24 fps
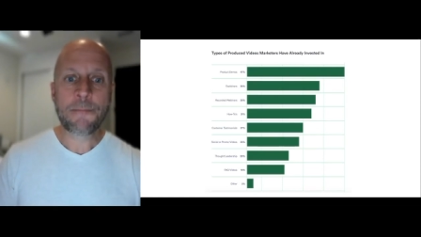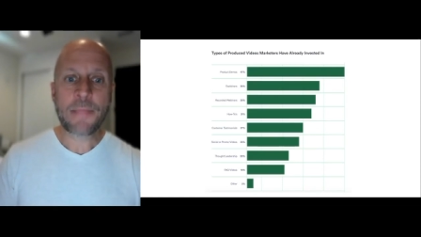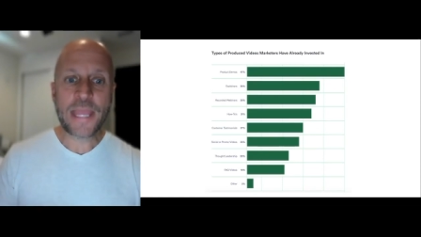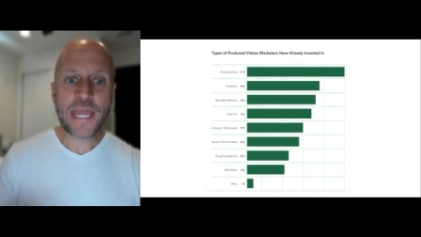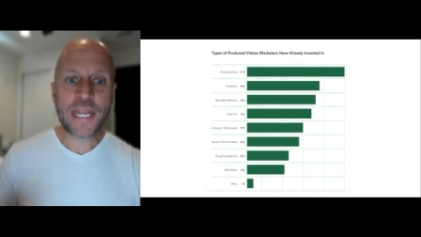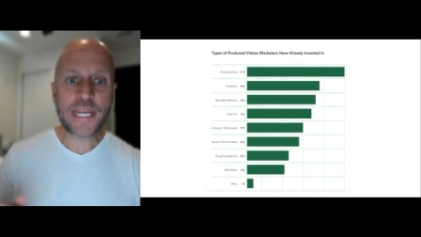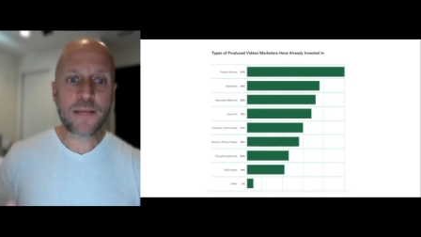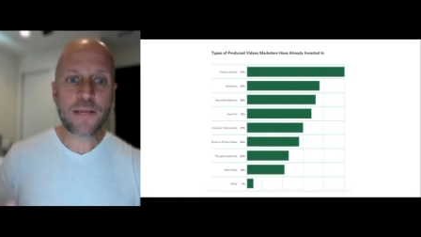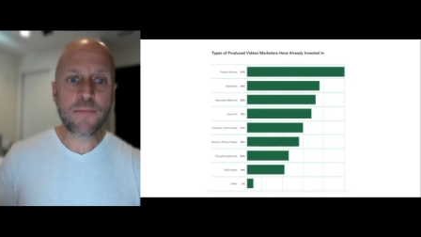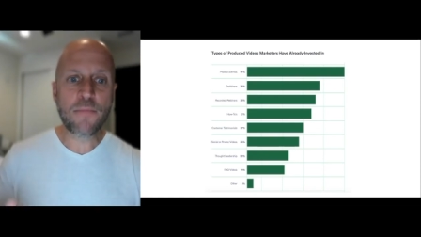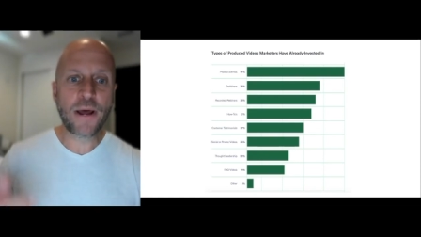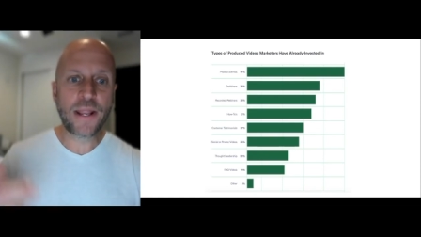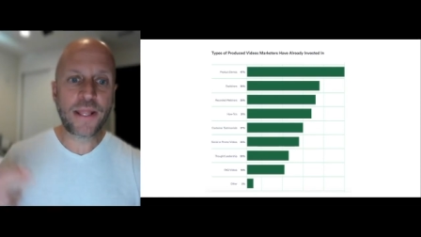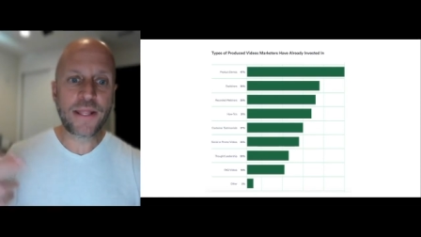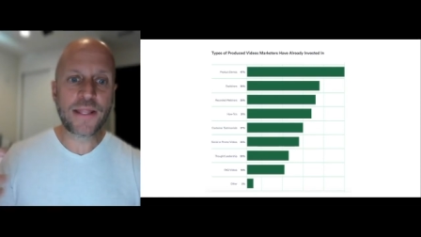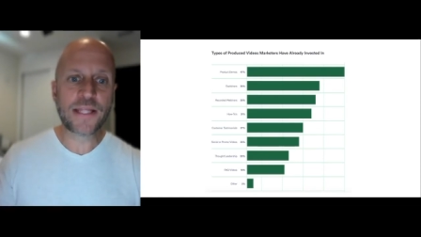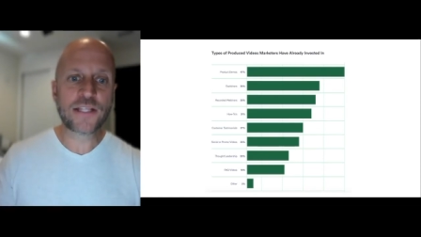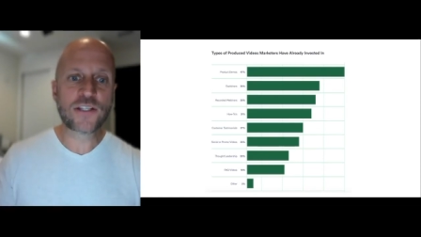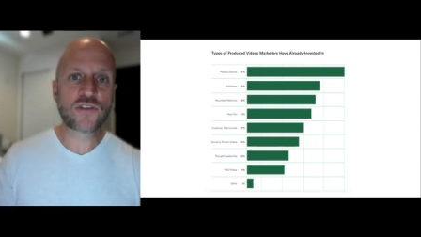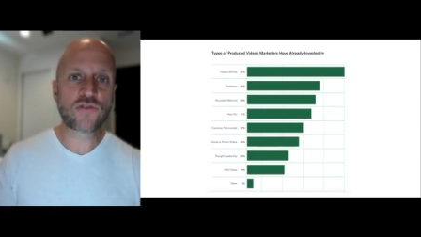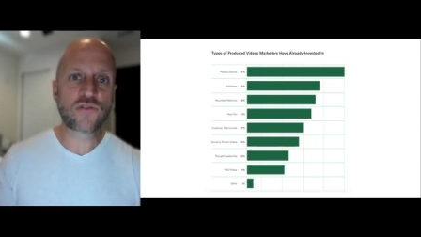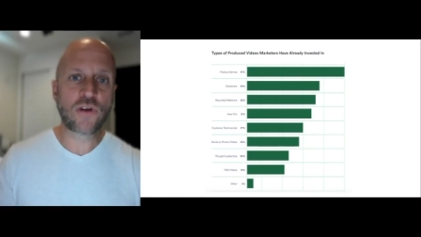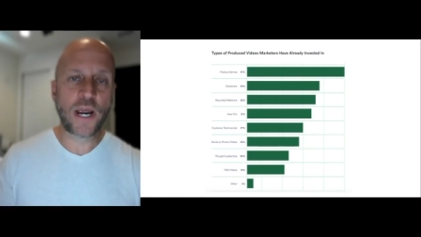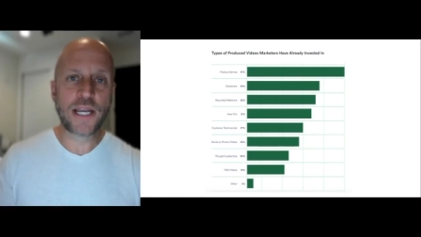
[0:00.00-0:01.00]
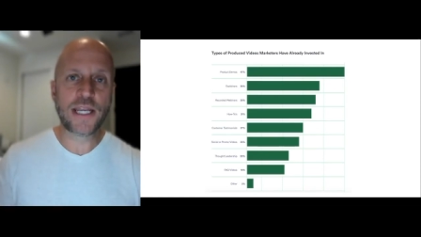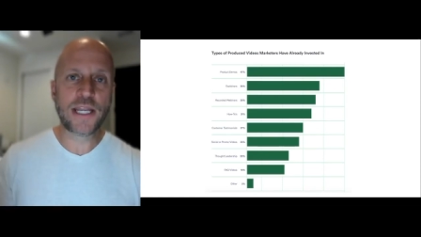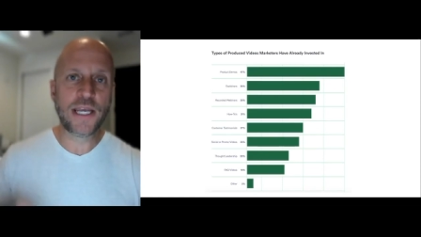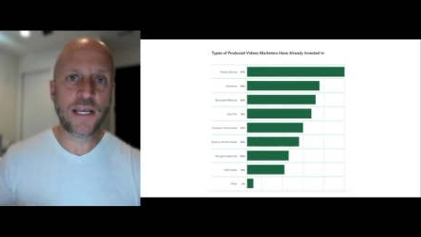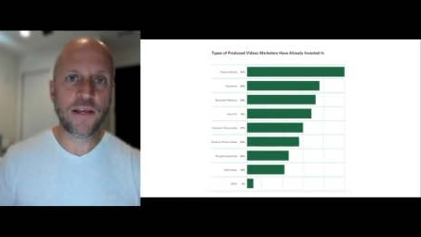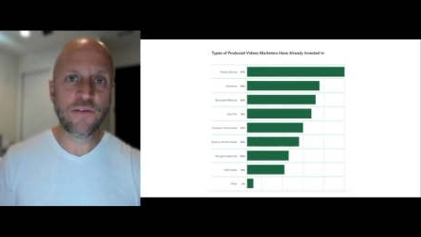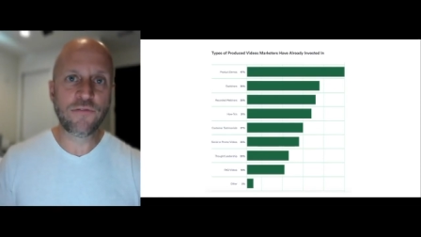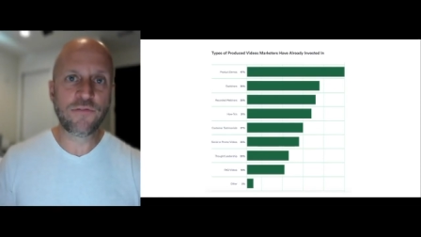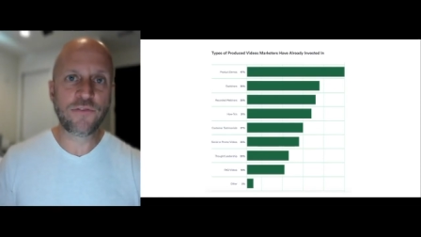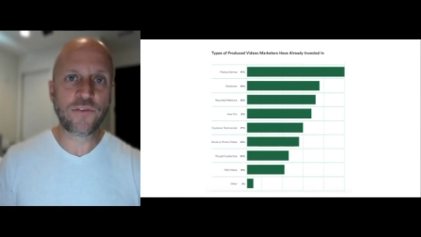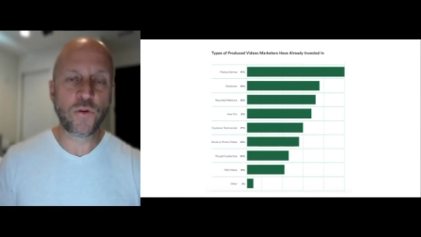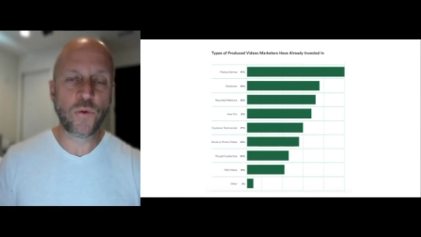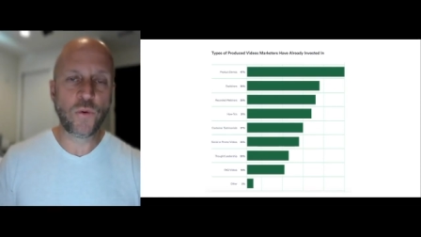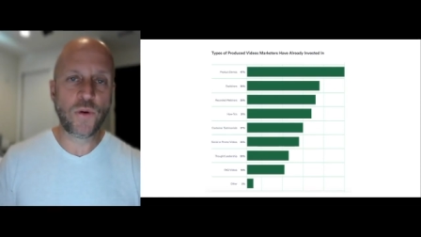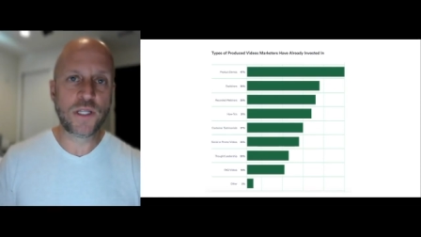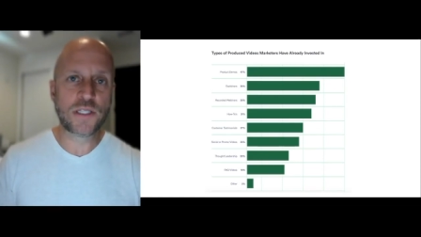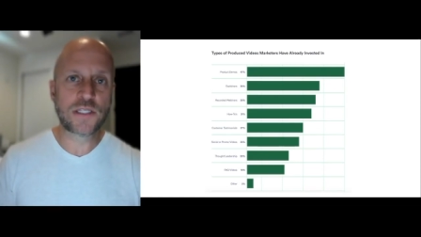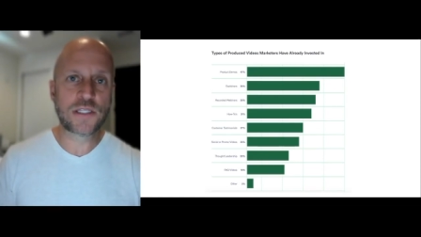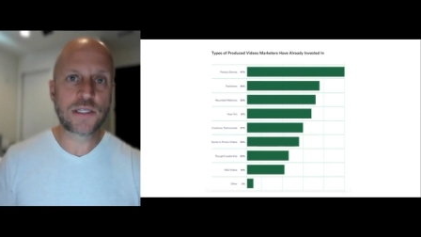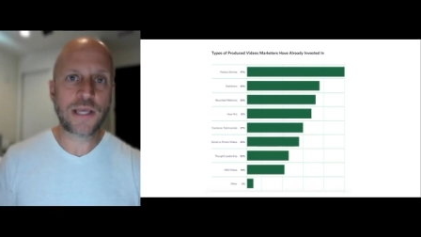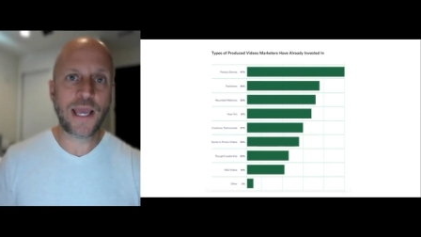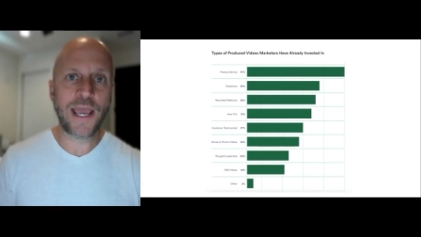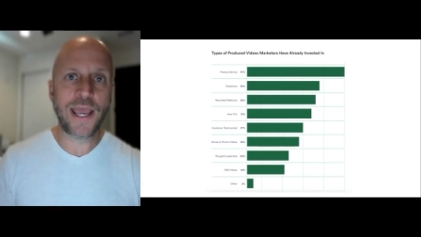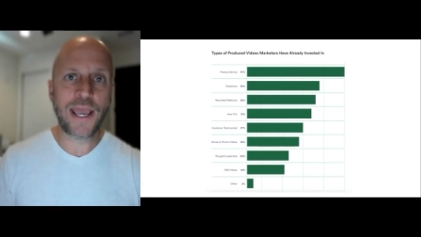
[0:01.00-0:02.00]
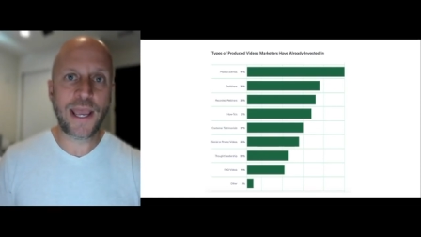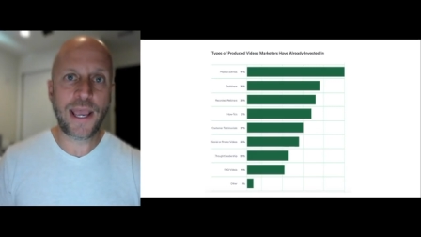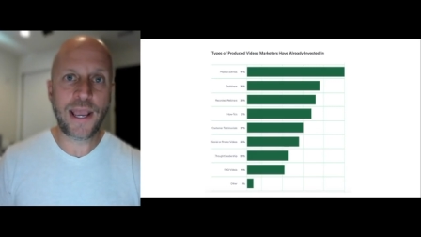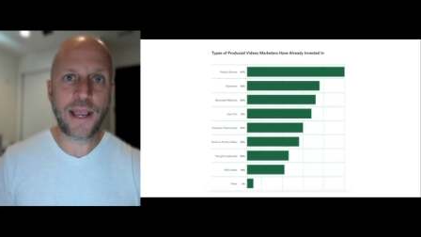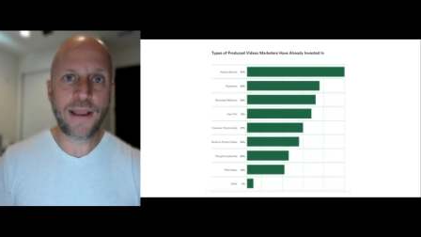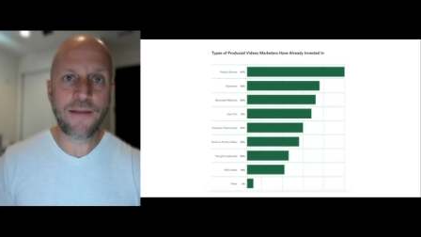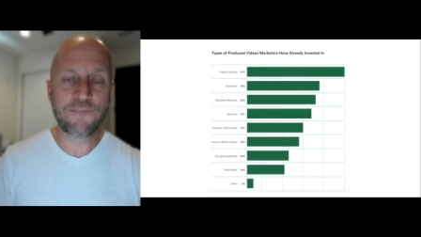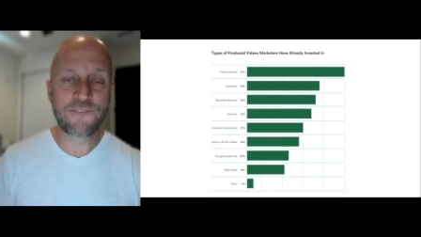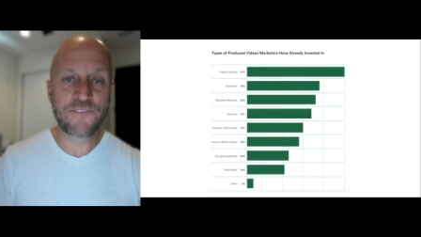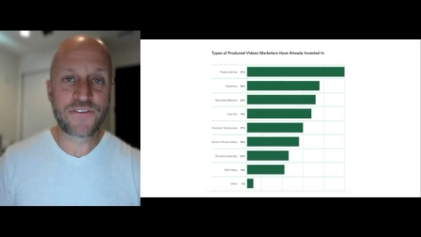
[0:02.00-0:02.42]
anybody that's trying to influence a